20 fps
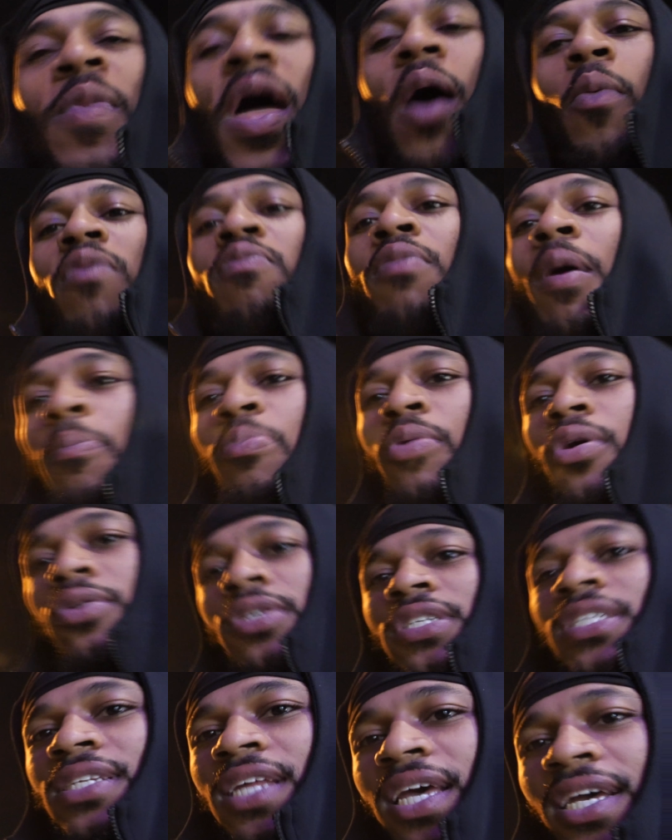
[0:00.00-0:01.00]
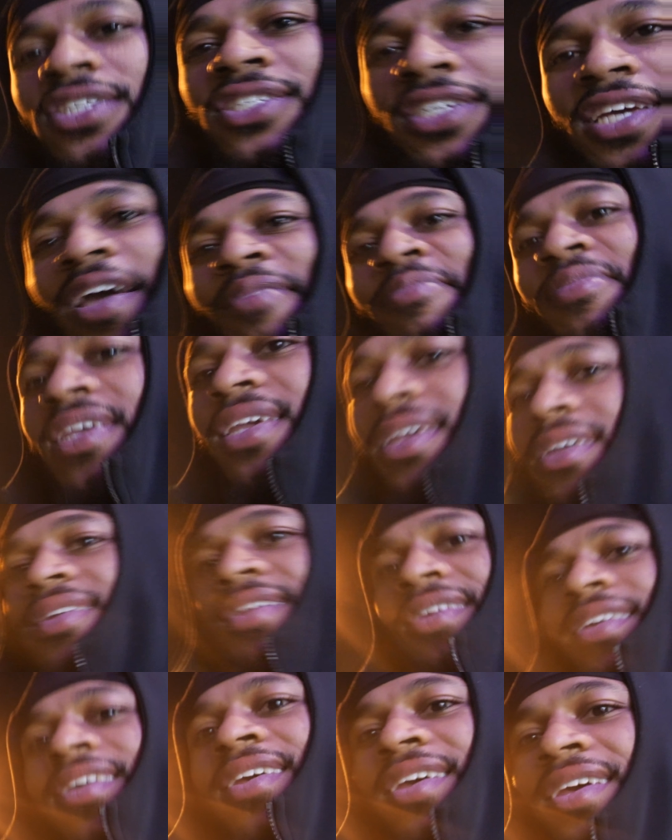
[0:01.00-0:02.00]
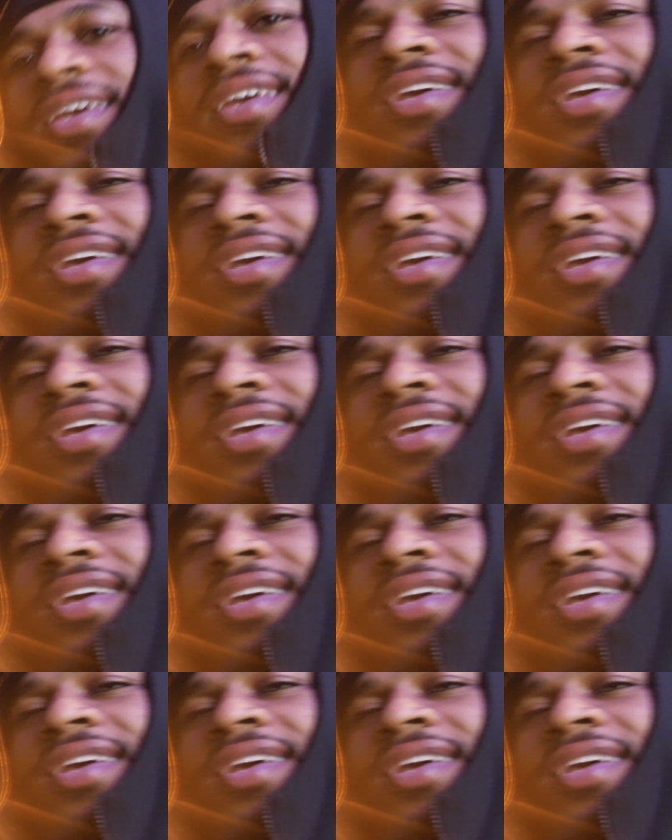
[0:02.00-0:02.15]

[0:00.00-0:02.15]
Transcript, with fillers: And with my bro Sticks, get me? Scared